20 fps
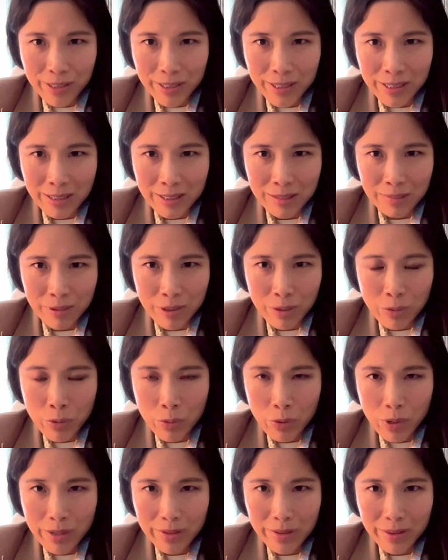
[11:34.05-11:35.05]
We
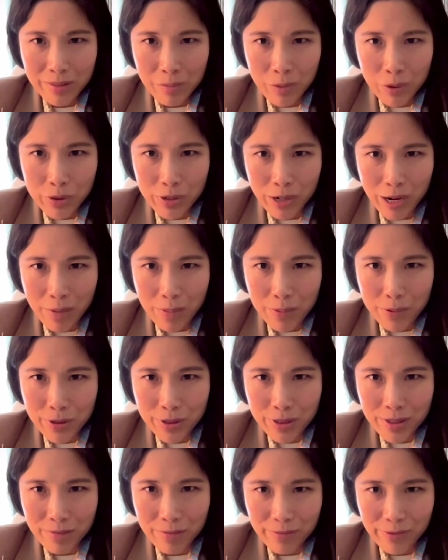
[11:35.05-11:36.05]
want the most
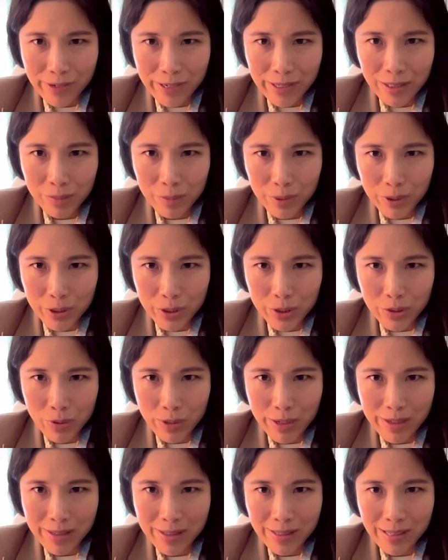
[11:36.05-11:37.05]
options available to
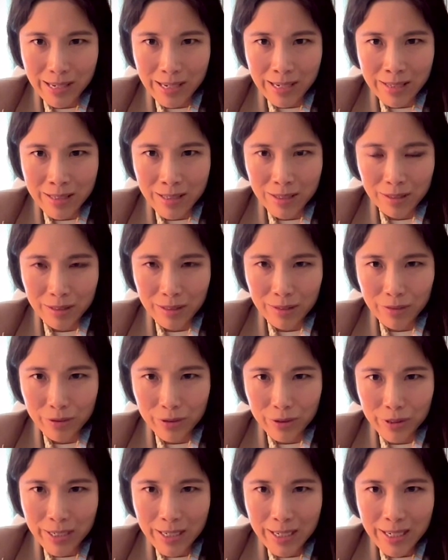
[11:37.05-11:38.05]
us and
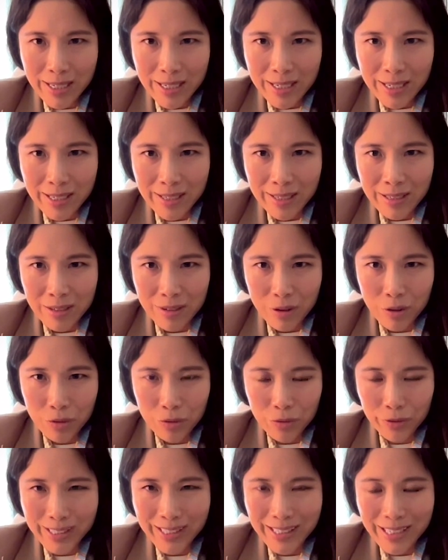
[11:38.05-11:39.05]
delivered in
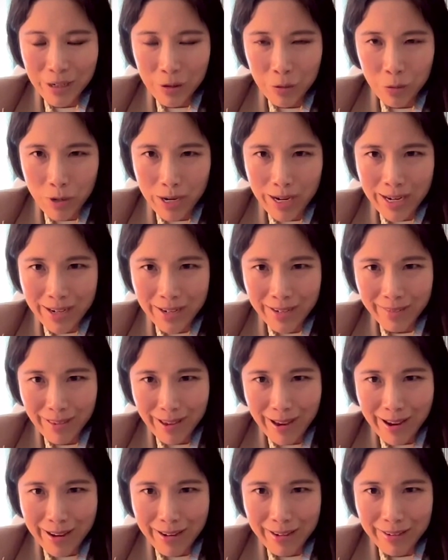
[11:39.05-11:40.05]
hopefully a way
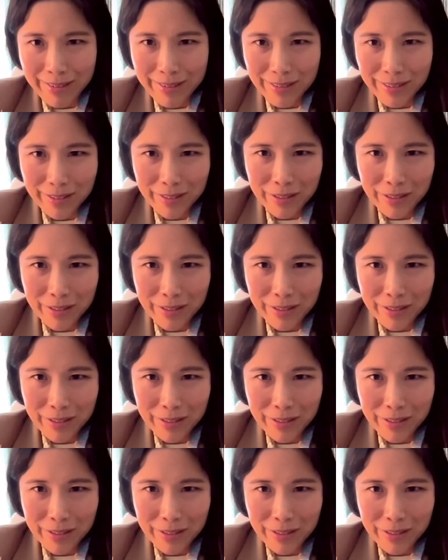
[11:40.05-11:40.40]
that,